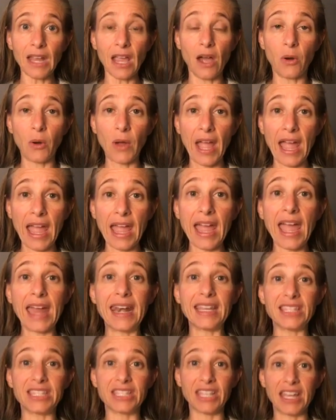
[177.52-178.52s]
Okay,
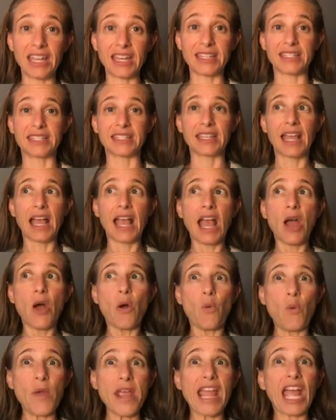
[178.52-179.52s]
and it's
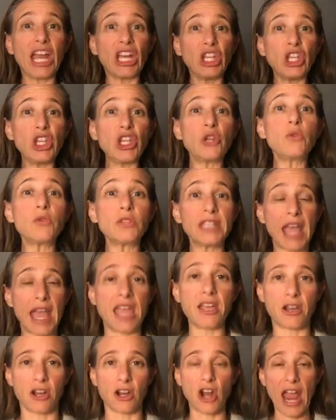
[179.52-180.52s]
we can use
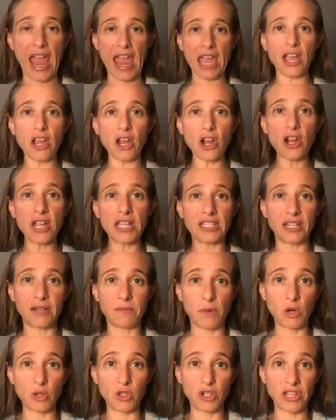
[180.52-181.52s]
anger. Anger is an
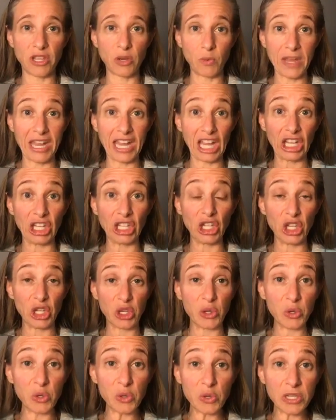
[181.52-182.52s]
emotion that we can
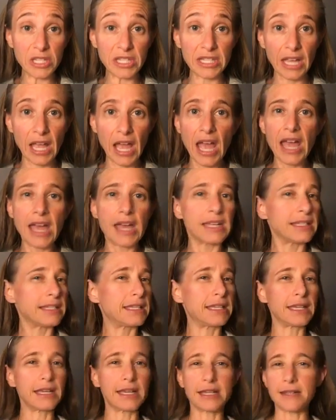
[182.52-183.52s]
use
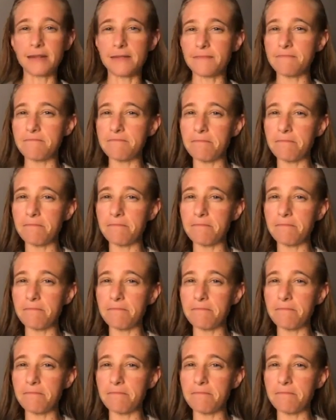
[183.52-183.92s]
to